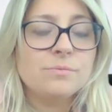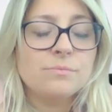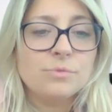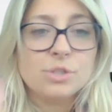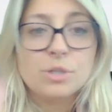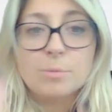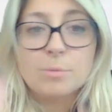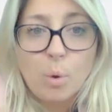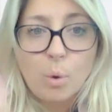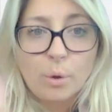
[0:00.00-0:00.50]

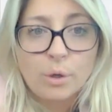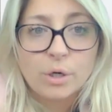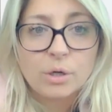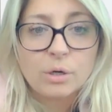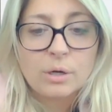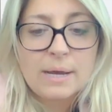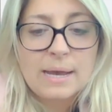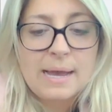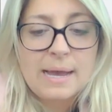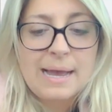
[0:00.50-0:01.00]
support
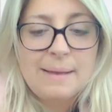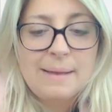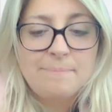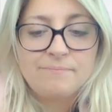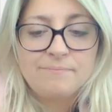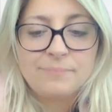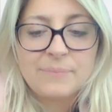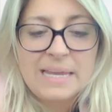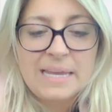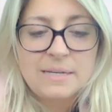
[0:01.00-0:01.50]

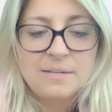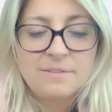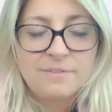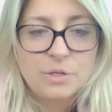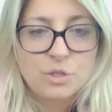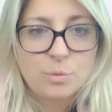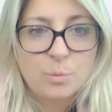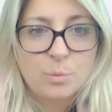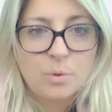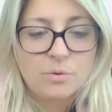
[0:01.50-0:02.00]

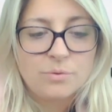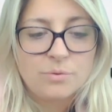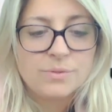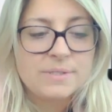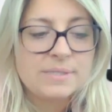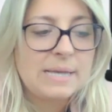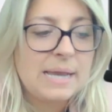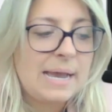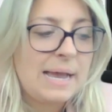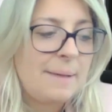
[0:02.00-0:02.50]

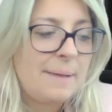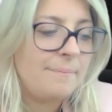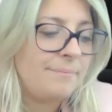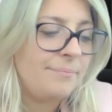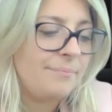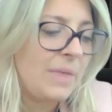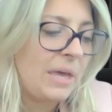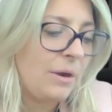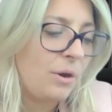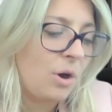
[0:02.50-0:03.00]
individuals
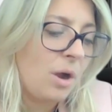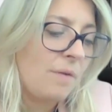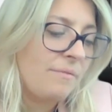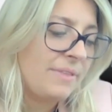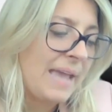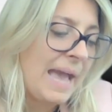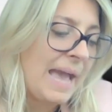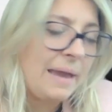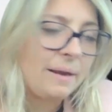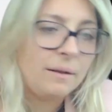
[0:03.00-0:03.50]
that are of
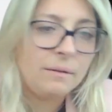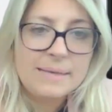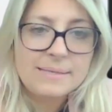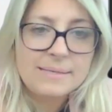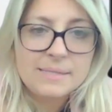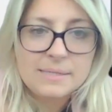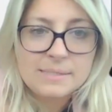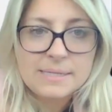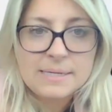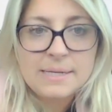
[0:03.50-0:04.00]
the
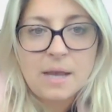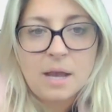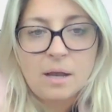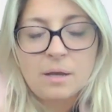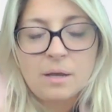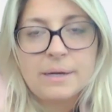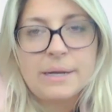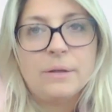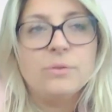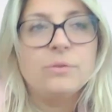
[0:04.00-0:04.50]
adolescent and
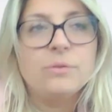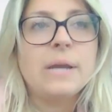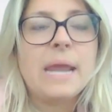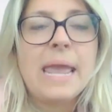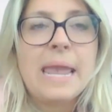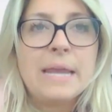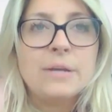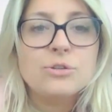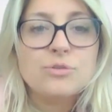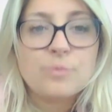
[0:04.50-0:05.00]
young adult
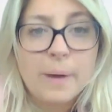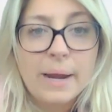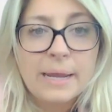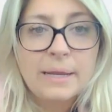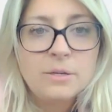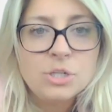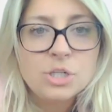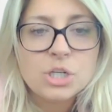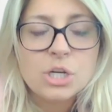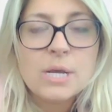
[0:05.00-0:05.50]
age
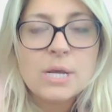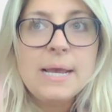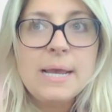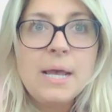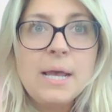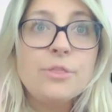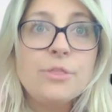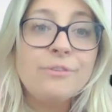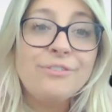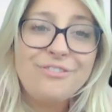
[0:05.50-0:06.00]
range.
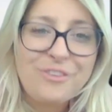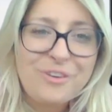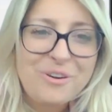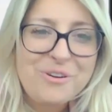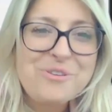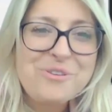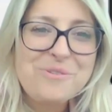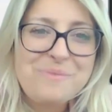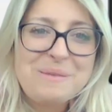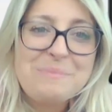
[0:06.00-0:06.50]
The
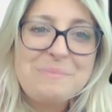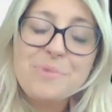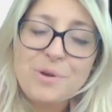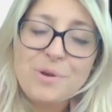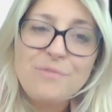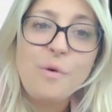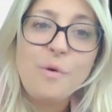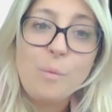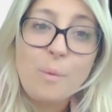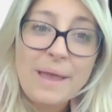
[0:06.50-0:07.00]
further we
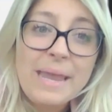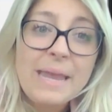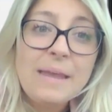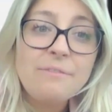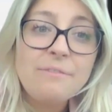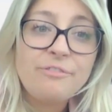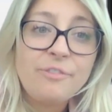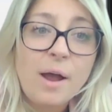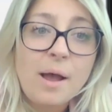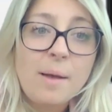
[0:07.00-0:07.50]
move away
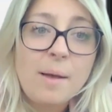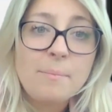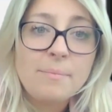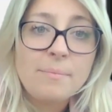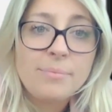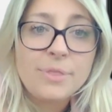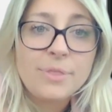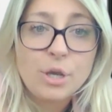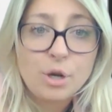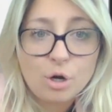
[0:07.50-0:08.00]

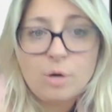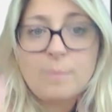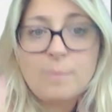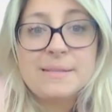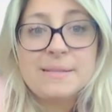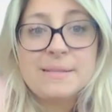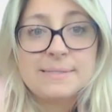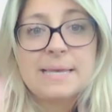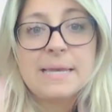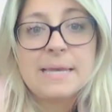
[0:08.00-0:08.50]
from the
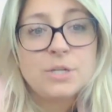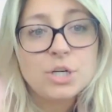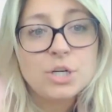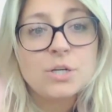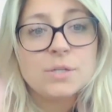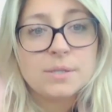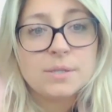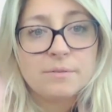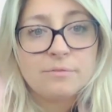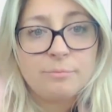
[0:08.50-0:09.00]
urban
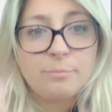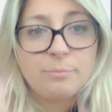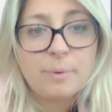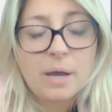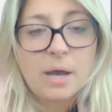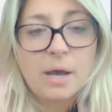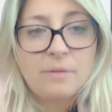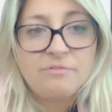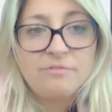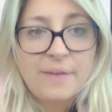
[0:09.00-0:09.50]
centers of
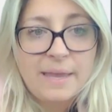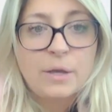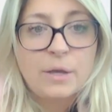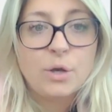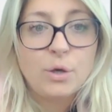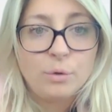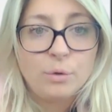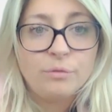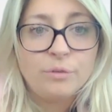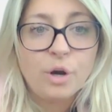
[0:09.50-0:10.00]

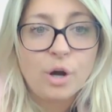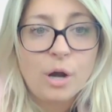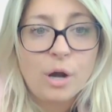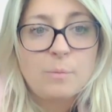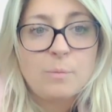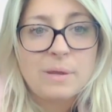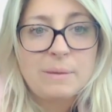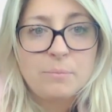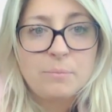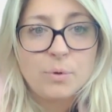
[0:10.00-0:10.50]
Vancouver
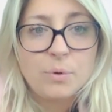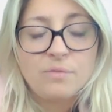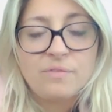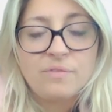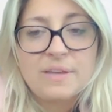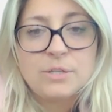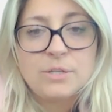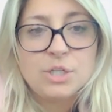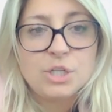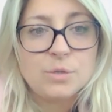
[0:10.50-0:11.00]
and we move
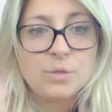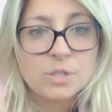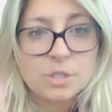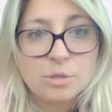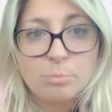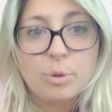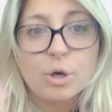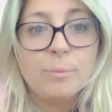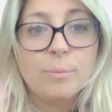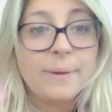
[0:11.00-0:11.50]
into
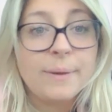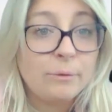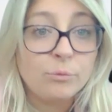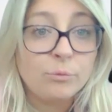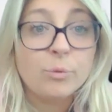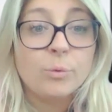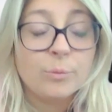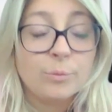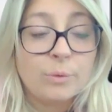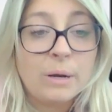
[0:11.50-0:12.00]
suburban
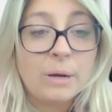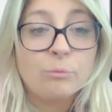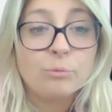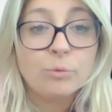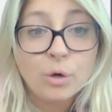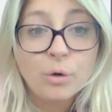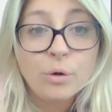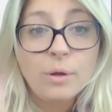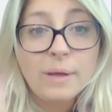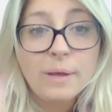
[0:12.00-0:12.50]
and
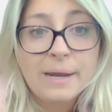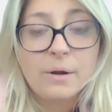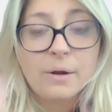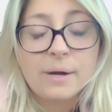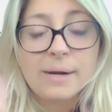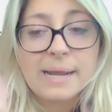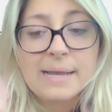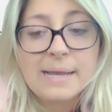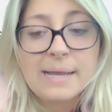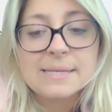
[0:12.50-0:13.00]
rural
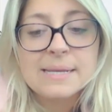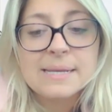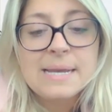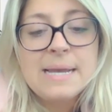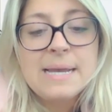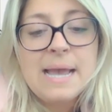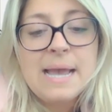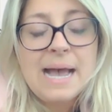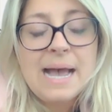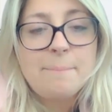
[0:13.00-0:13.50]
areas,
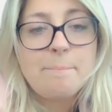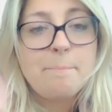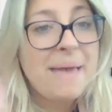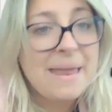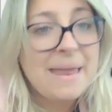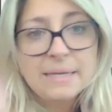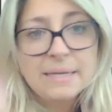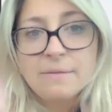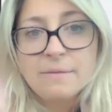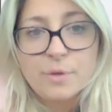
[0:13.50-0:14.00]

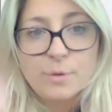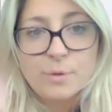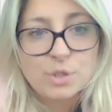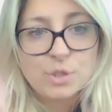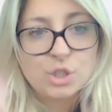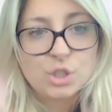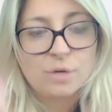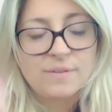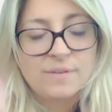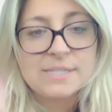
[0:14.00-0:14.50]
many of those
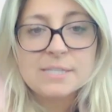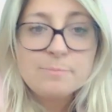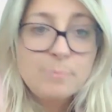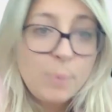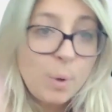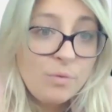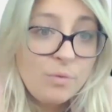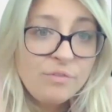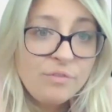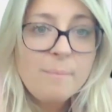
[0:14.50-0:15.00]
services,
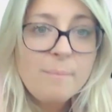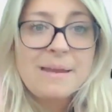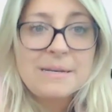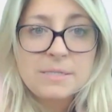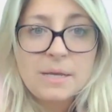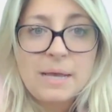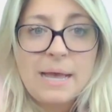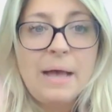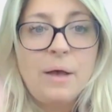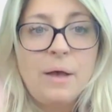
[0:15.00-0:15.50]
both for
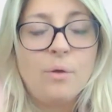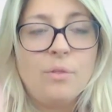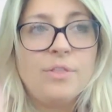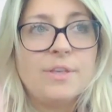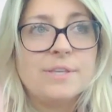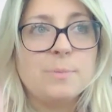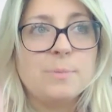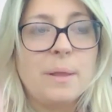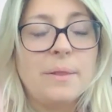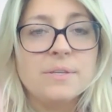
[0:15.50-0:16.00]
mental health
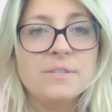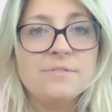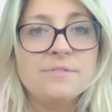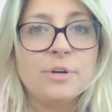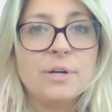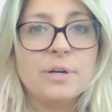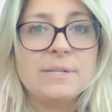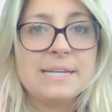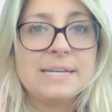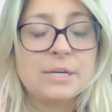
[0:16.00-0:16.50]
as well as
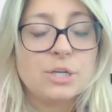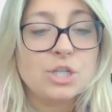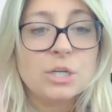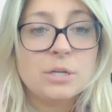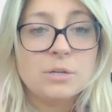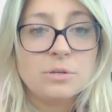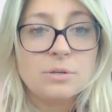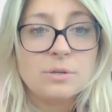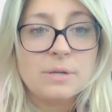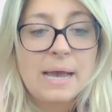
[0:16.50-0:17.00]
for
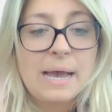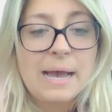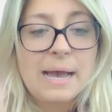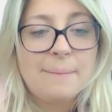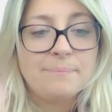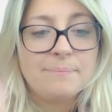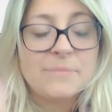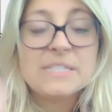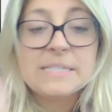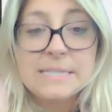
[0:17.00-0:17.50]
addiction,
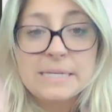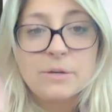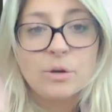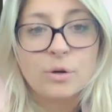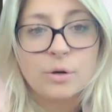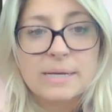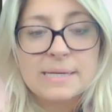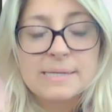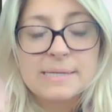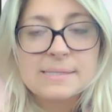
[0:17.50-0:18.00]

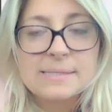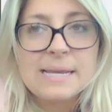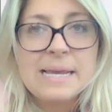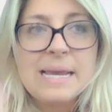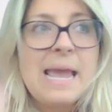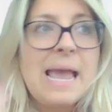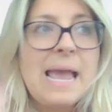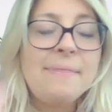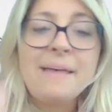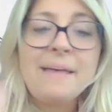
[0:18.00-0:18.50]
decrease.
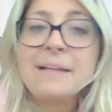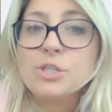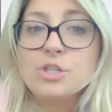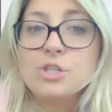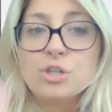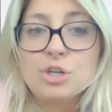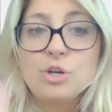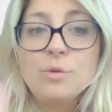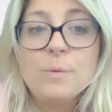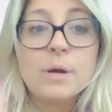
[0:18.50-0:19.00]
And that's
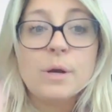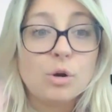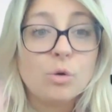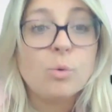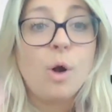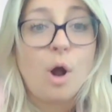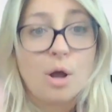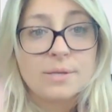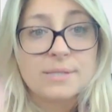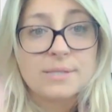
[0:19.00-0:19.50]
true
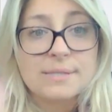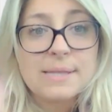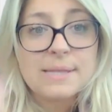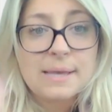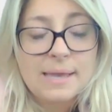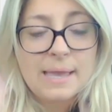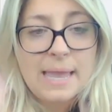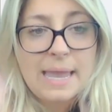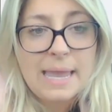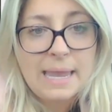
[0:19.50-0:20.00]
across
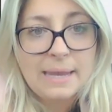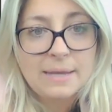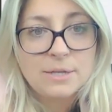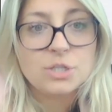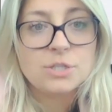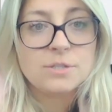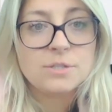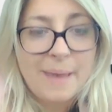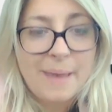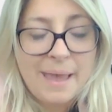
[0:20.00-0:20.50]
the
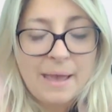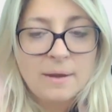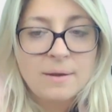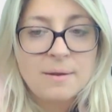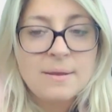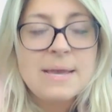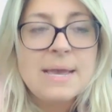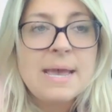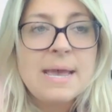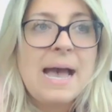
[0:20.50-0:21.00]
age
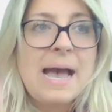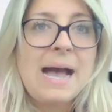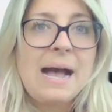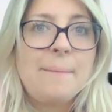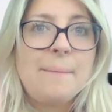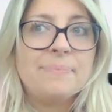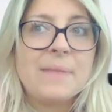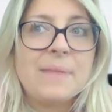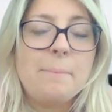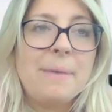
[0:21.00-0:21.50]
span,
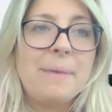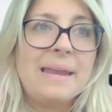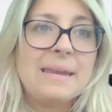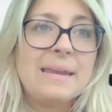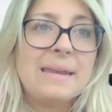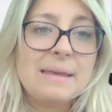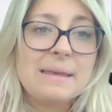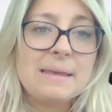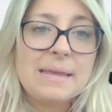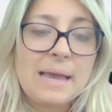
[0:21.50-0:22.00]
but
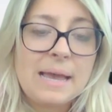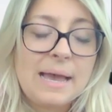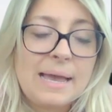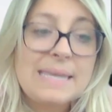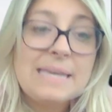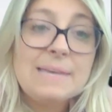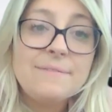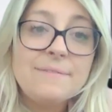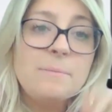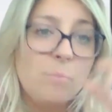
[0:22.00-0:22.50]

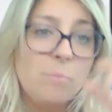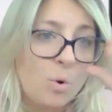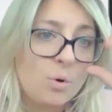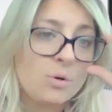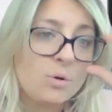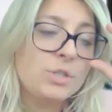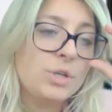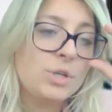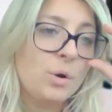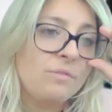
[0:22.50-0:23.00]
even
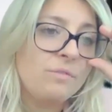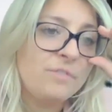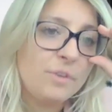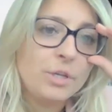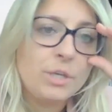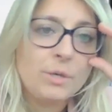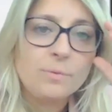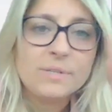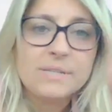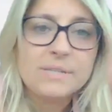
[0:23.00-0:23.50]
more so for
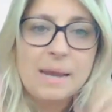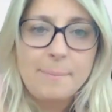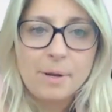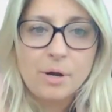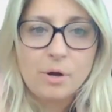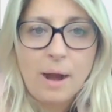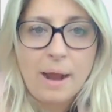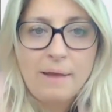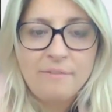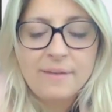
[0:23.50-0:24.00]
youth
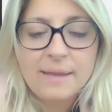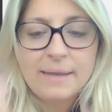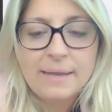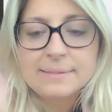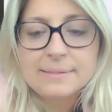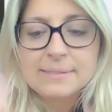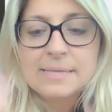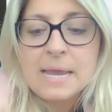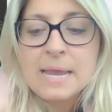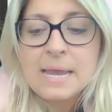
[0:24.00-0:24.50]

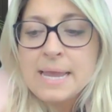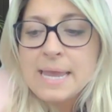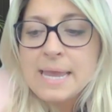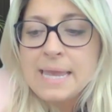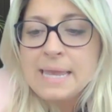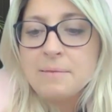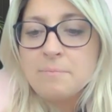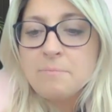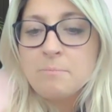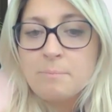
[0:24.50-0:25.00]
demographics.
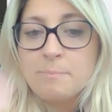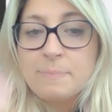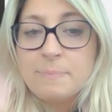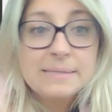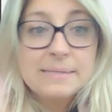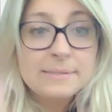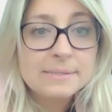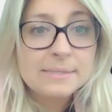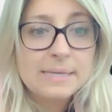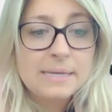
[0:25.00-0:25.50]
In
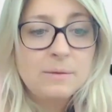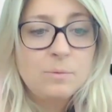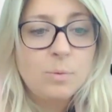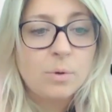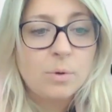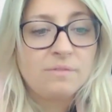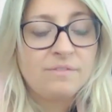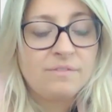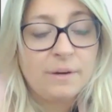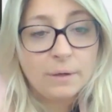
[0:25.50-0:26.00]
BC,
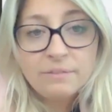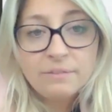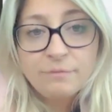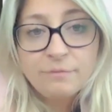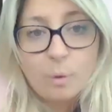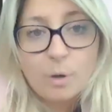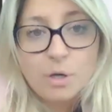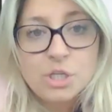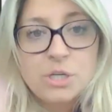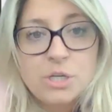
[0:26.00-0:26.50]
we're very
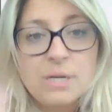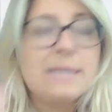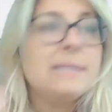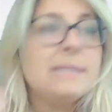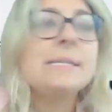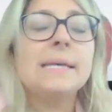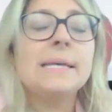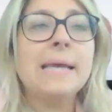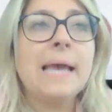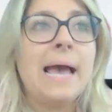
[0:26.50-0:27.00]

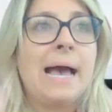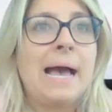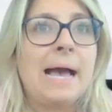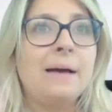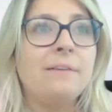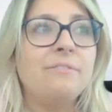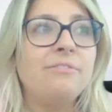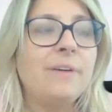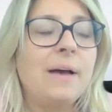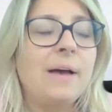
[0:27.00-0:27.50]
fortunate to
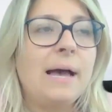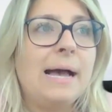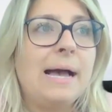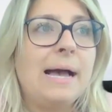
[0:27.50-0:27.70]
have